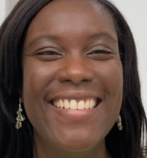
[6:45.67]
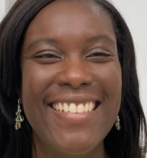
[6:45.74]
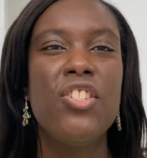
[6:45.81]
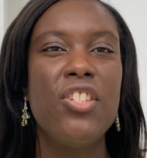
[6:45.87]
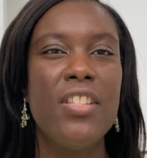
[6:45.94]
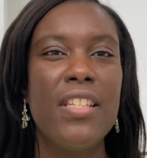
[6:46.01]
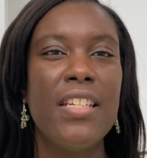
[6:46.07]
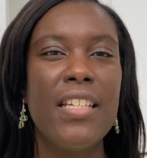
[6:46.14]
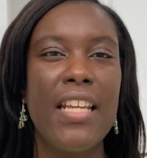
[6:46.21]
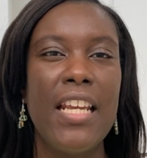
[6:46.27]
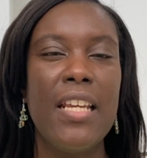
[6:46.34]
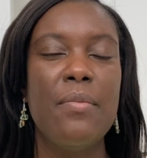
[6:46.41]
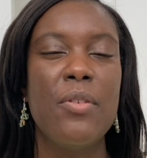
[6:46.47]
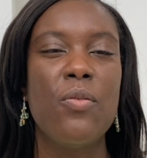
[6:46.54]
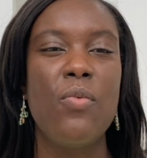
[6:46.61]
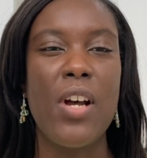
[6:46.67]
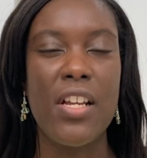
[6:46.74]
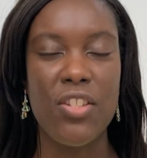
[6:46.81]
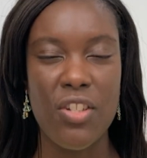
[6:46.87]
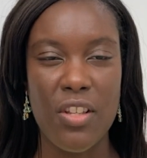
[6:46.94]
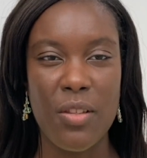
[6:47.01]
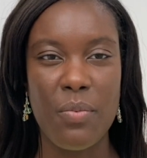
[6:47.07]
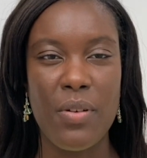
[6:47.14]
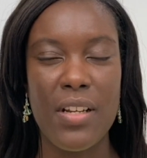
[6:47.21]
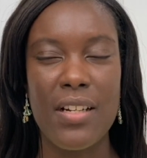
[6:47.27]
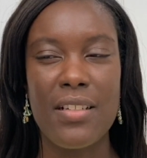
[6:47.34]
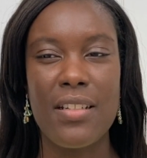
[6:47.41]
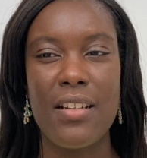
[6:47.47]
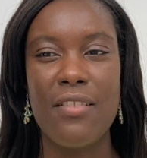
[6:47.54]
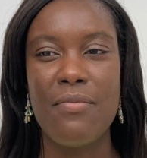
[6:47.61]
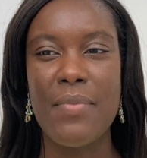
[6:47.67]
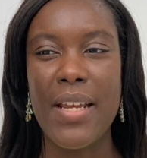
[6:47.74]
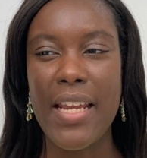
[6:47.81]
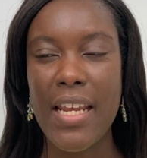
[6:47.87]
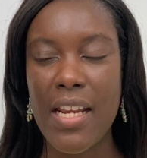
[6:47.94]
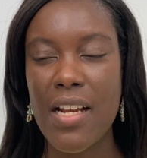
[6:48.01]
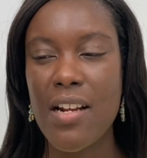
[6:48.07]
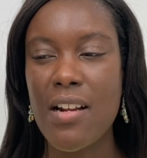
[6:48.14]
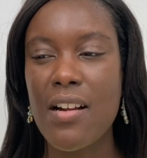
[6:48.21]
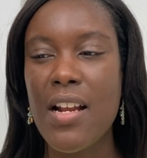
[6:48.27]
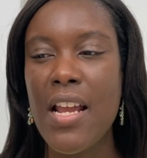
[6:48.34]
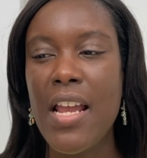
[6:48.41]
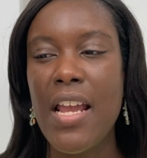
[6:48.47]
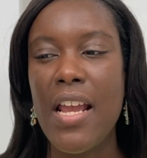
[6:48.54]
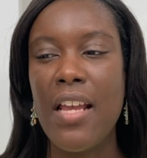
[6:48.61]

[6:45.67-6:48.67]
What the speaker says: She then came and washed all the product out of my hair